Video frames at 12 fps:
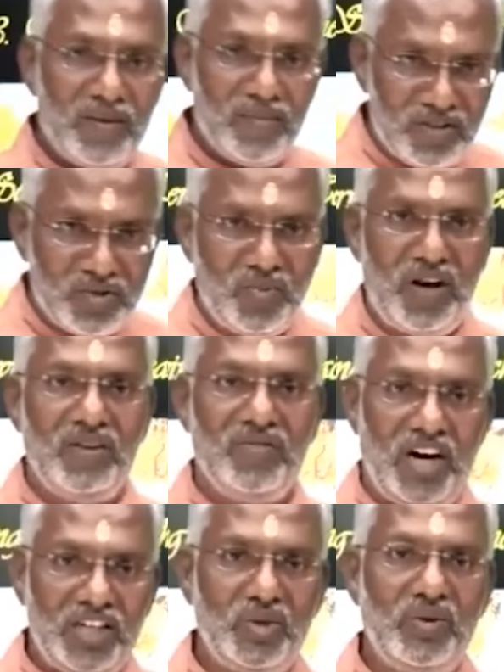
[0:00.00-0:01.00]
Kim means
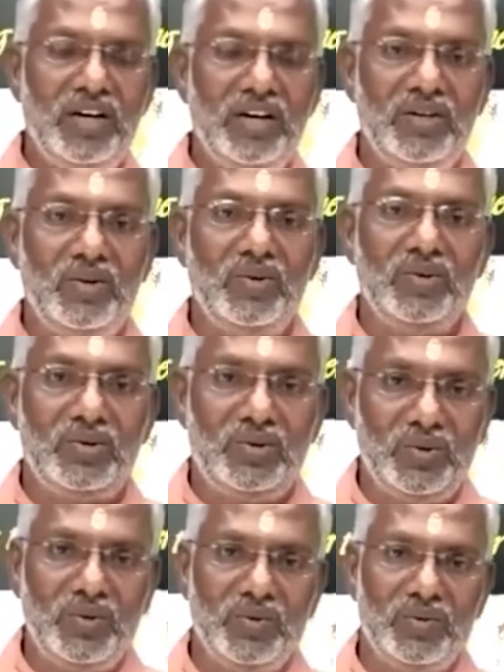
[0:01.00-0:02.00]
what should I do
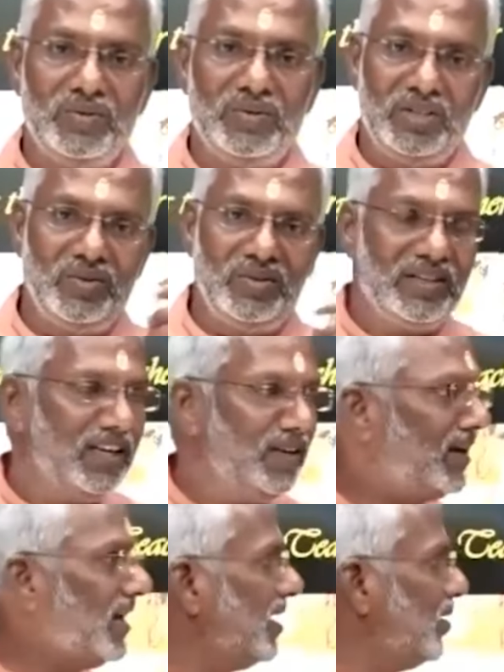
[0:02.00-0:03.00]
to you? That's what the
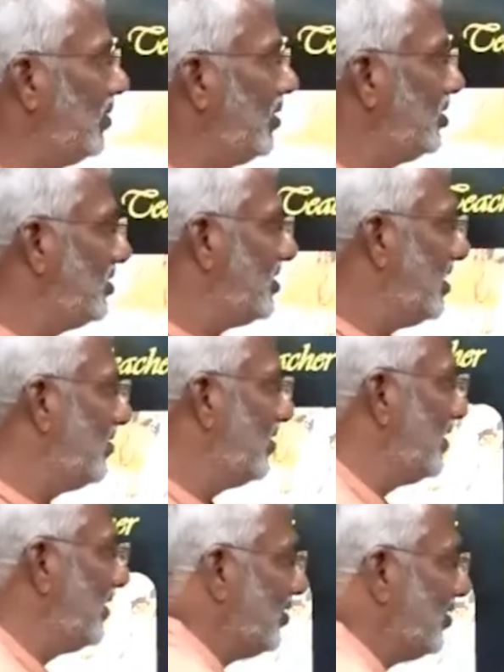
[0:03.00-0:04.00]
King Karam means, the
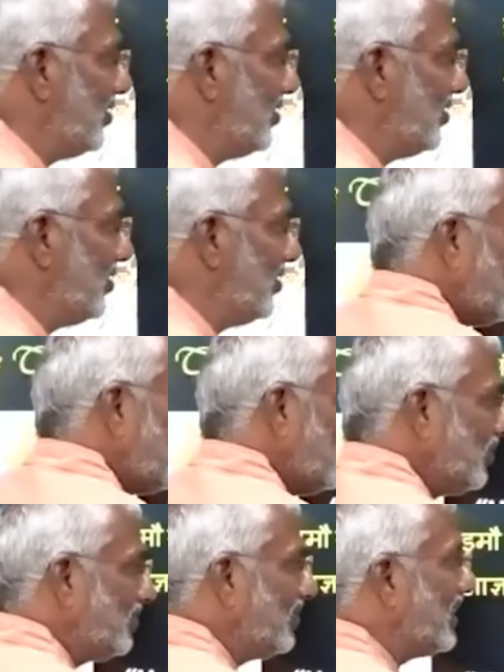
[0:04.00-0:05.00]
servant. What should I
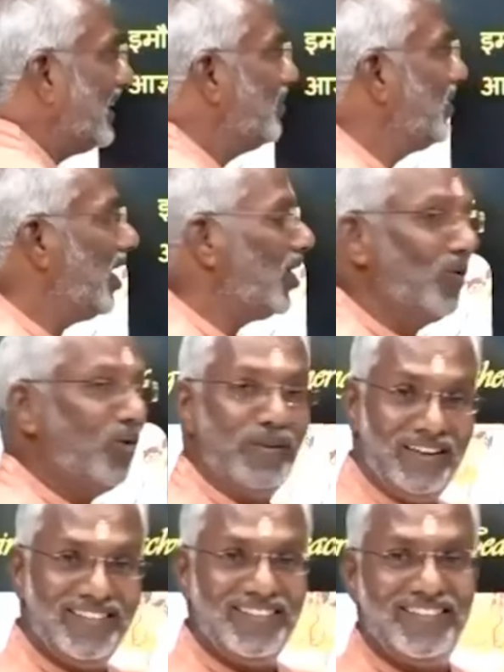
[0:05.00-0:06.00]
do? Kim
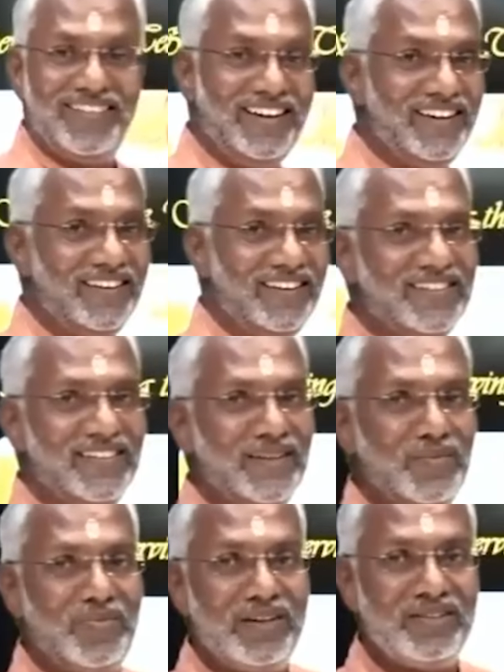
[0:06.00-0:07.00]
Karomi. A very
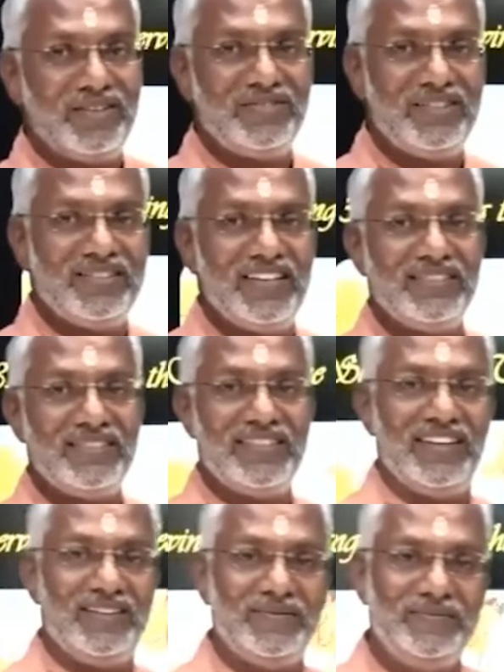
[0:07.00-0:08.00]
interesting part of the
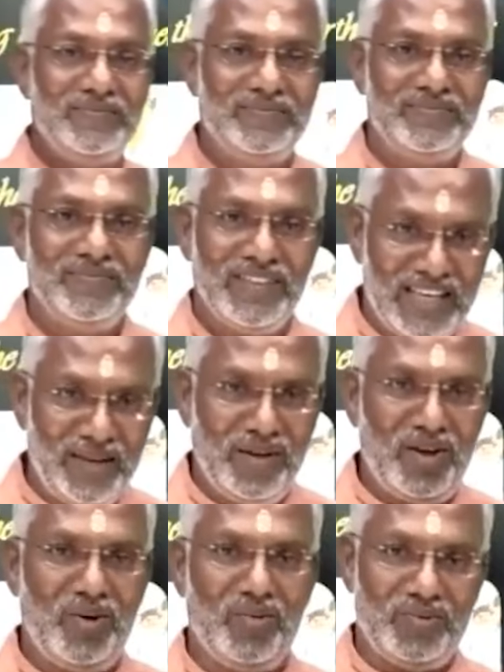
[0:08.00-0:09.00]
Sanskrit. Kim
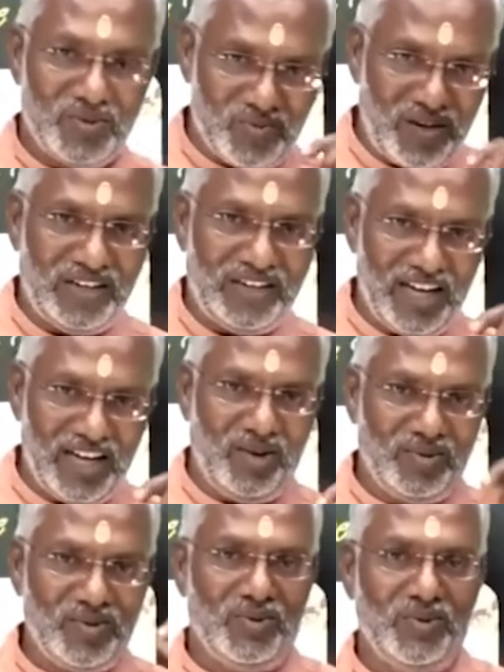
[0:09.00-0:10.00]
Karo. So what I
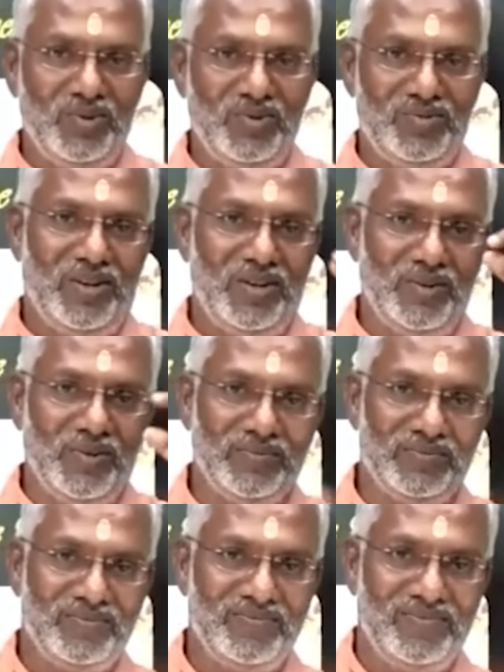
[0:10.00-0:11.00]
have to do for you?
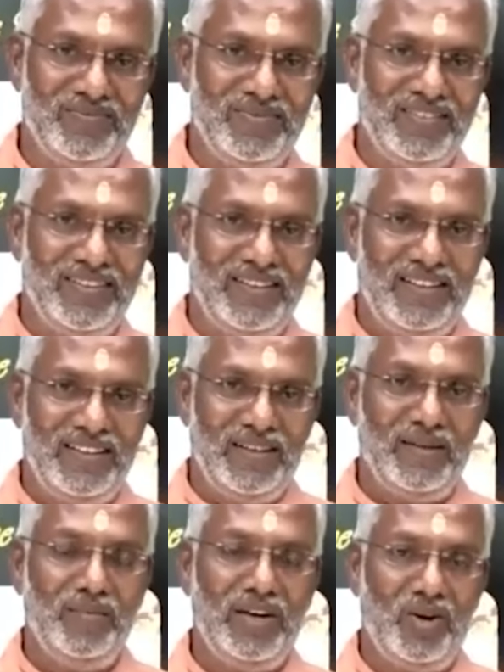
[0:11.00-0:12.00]

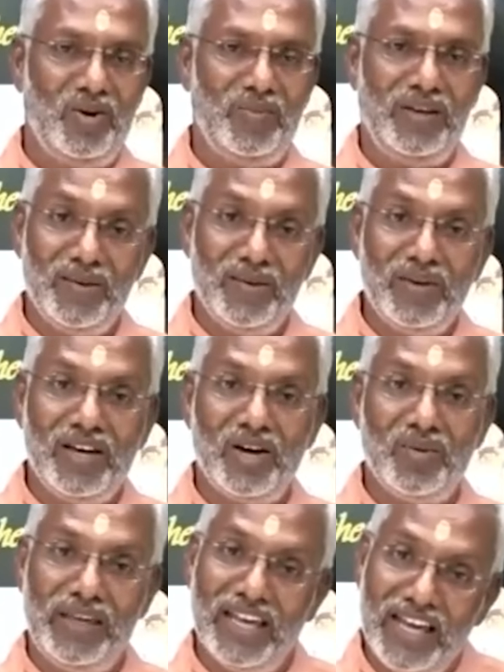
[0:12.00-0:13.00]
Kim Karomi, Kim
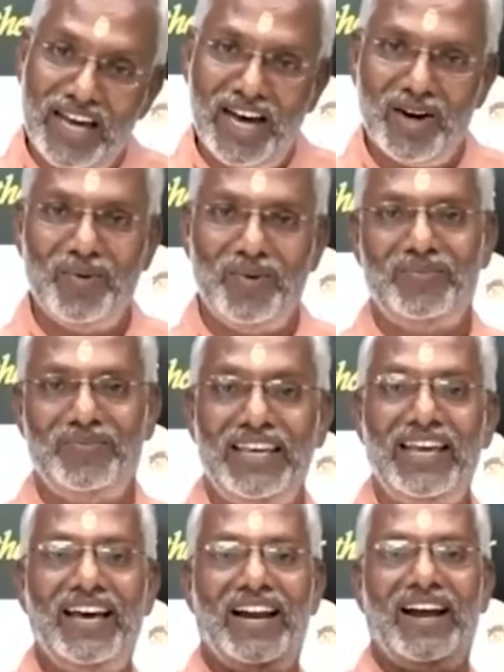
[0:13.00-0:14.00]
Karomi, King Karau.
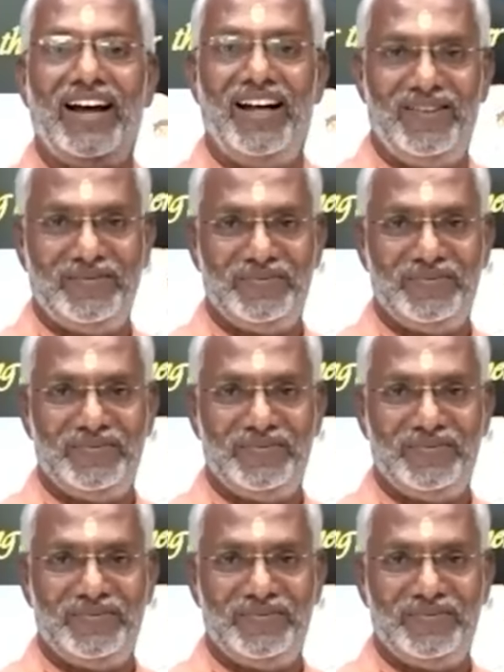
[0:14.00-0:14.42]
King Karaha.